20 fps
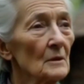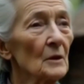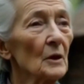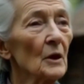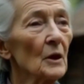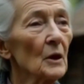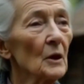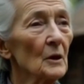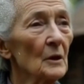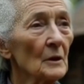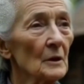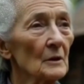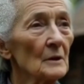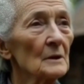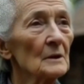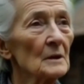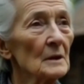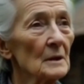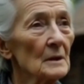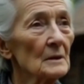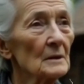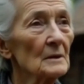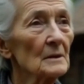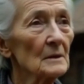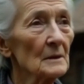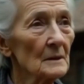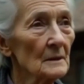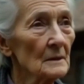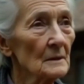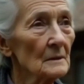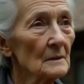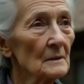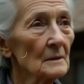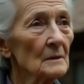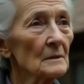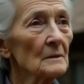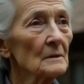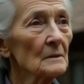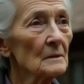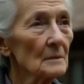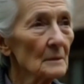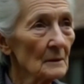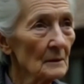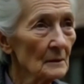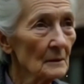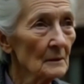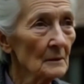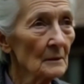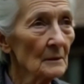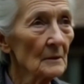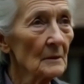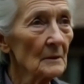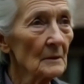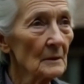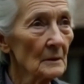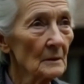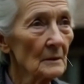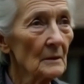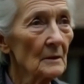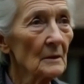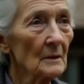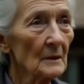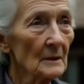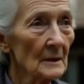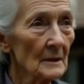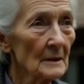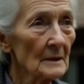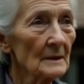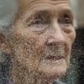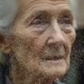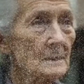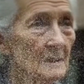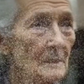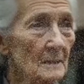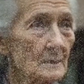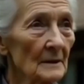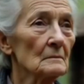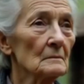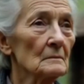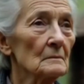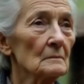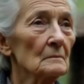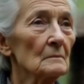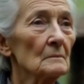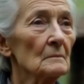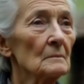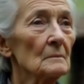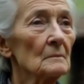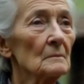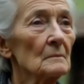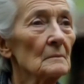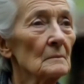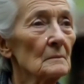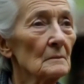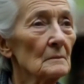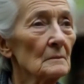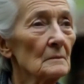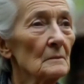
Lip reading: And through the years, therapy and community and faith, the real kind,